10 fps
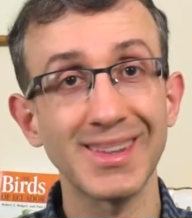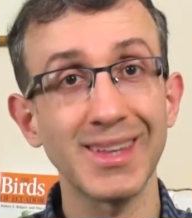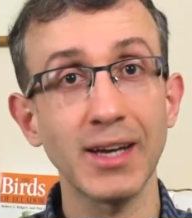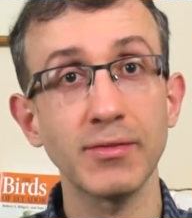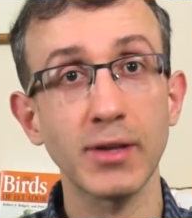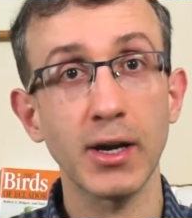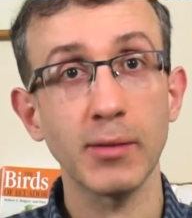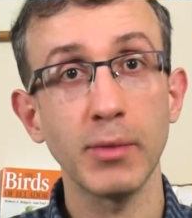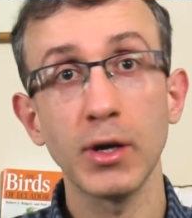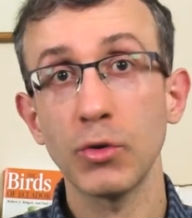
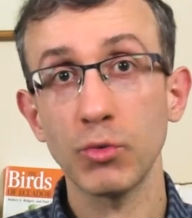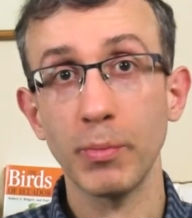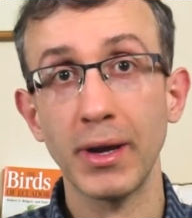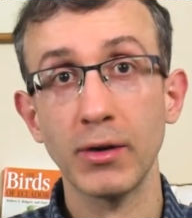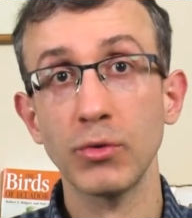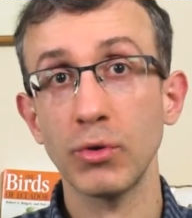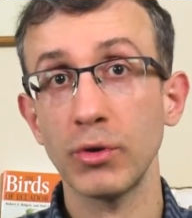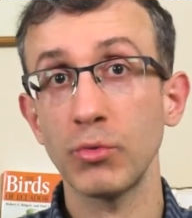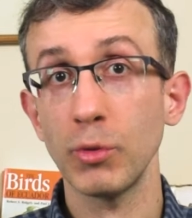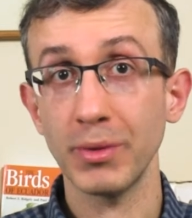lifetime repair
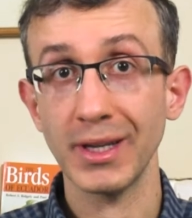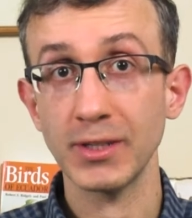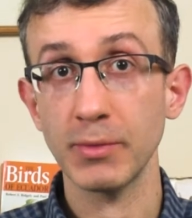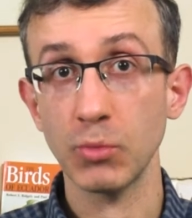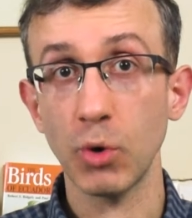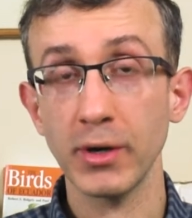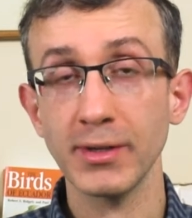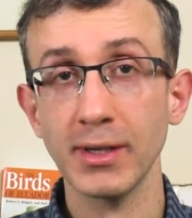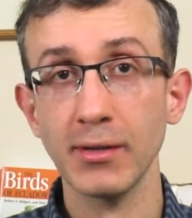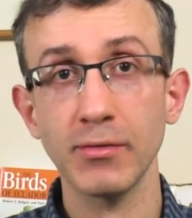or replacement
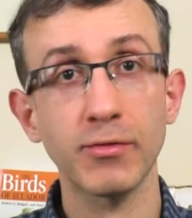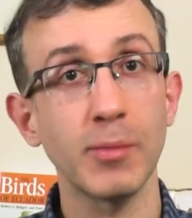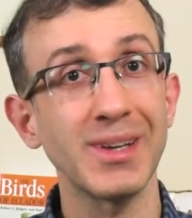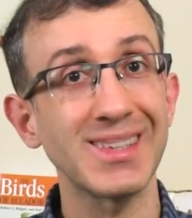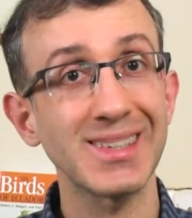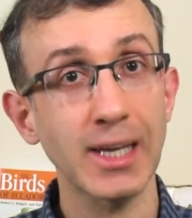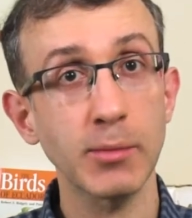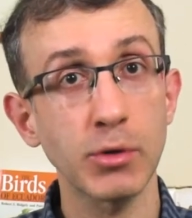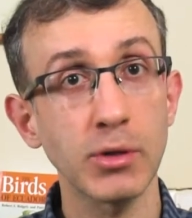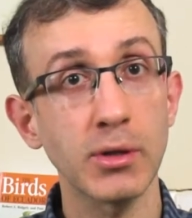warranty from a
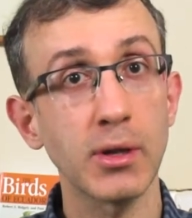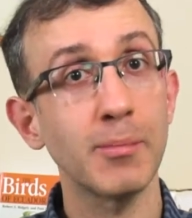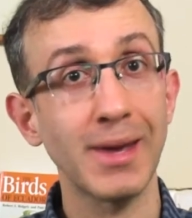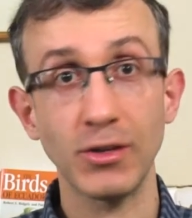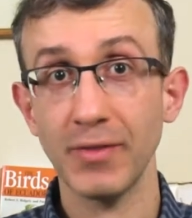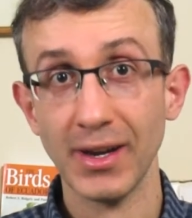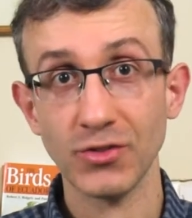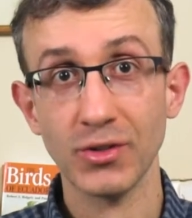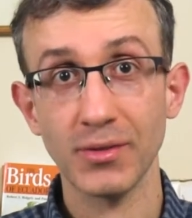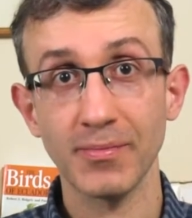stable
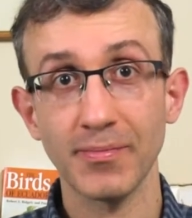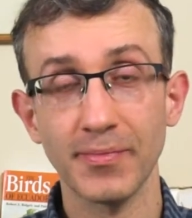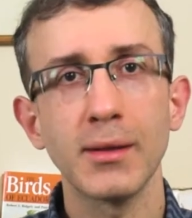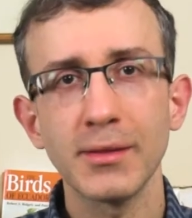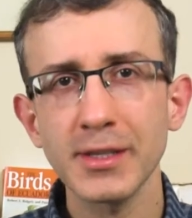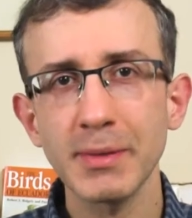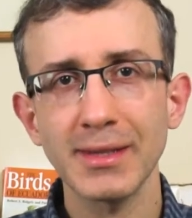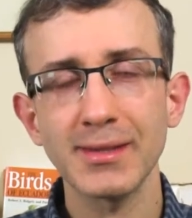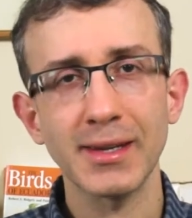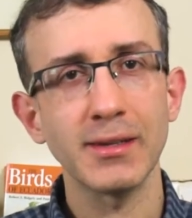manufacturer. This
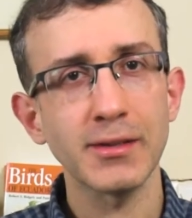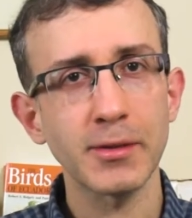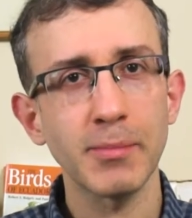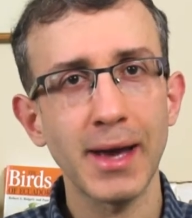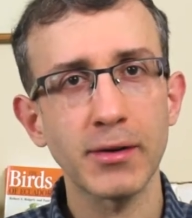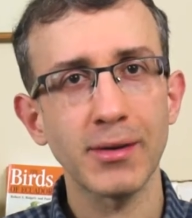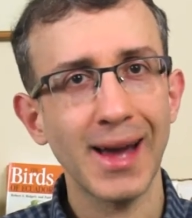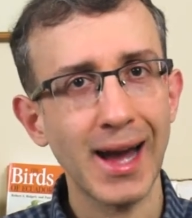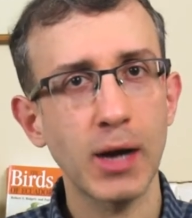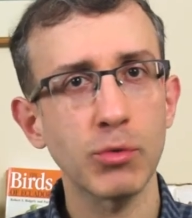means that it doesn't matter
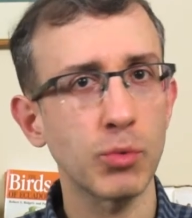how